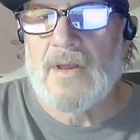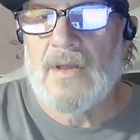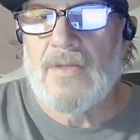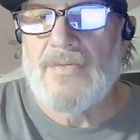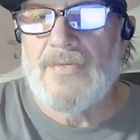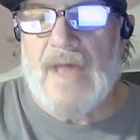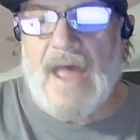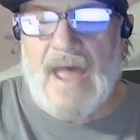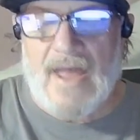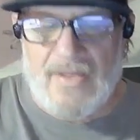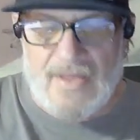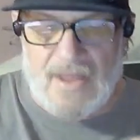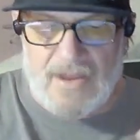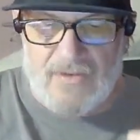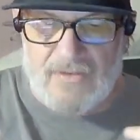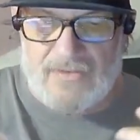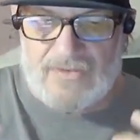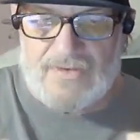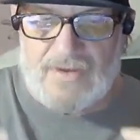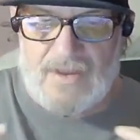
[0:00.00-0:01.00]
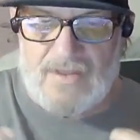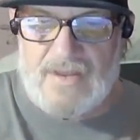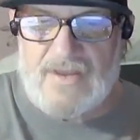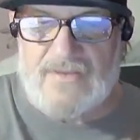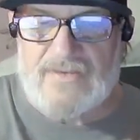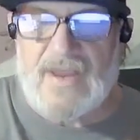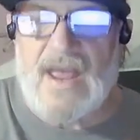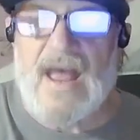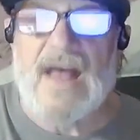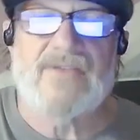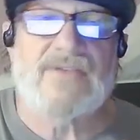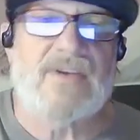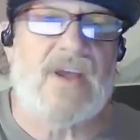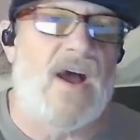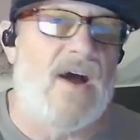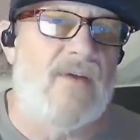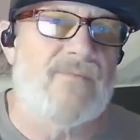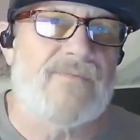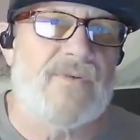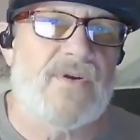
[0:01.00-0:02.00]
that that you see this as
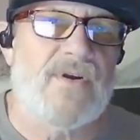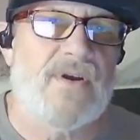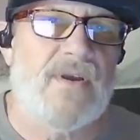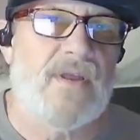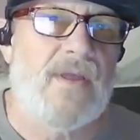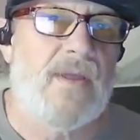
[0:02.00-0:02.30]
comfort